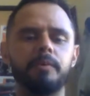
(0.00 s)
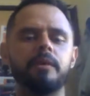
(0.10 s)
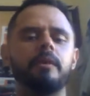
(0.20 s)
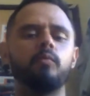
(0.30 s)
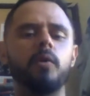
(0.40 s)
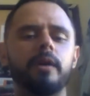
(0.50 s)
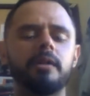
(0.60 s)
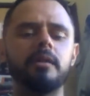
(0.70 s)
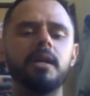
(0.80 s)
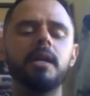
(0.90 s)
put in the
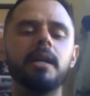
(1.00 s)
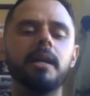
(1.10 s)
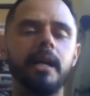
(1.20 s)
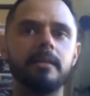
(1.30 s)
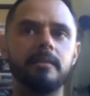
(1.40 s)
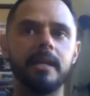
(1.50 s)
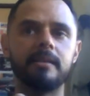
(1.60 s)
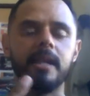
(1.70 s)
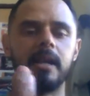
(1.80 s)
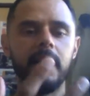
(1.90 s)
water, and that
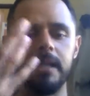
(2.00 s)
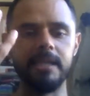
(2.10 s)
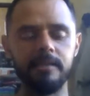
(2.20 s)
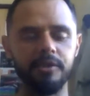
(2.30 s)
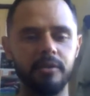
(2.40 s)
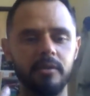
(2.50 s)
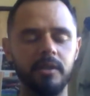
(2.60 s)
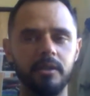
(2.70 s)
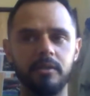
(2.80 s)
can cleanse your